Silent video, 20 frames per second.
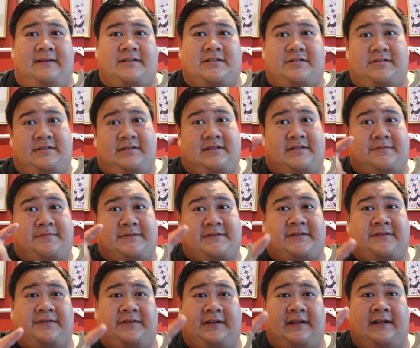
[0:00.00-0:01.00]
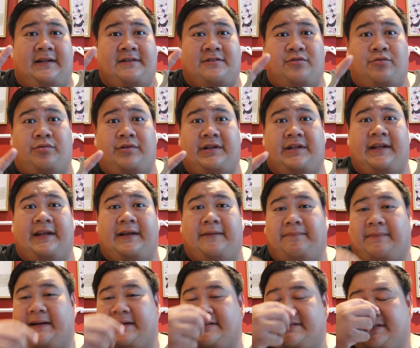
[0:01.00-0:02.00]
Specifically the squid
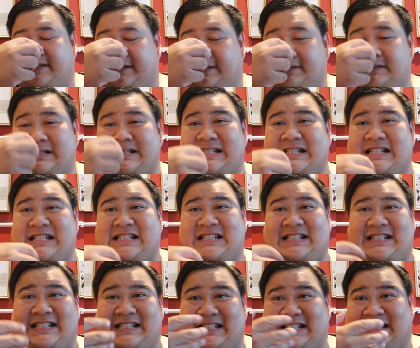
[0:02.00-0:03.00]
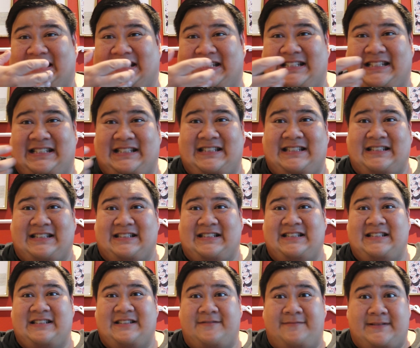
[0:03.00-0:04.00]
ink pasta. Yes, it changed the
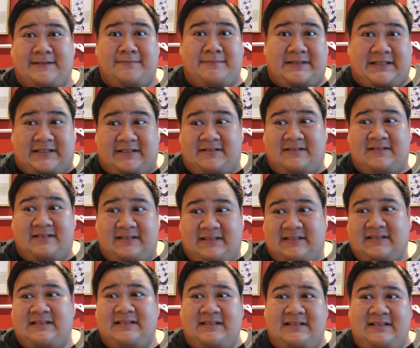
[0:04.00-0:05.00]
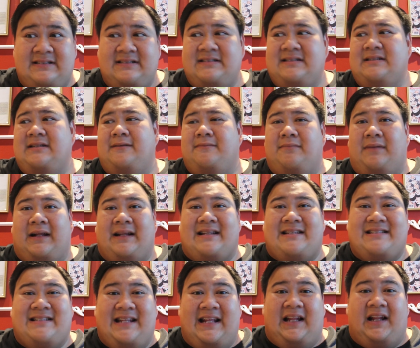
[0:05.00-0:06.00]
color of my mouth, but
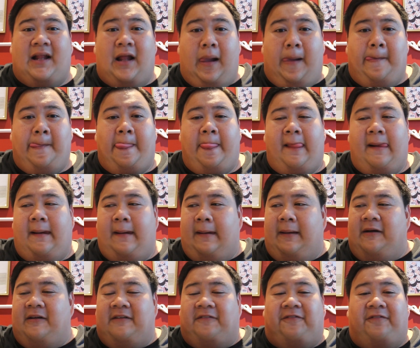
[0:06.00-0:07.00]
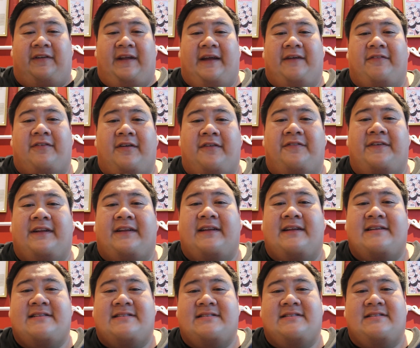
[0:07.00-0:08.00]
still, the flavor of it
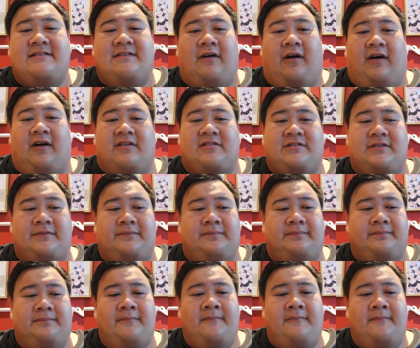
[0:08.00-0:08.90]
is awesome.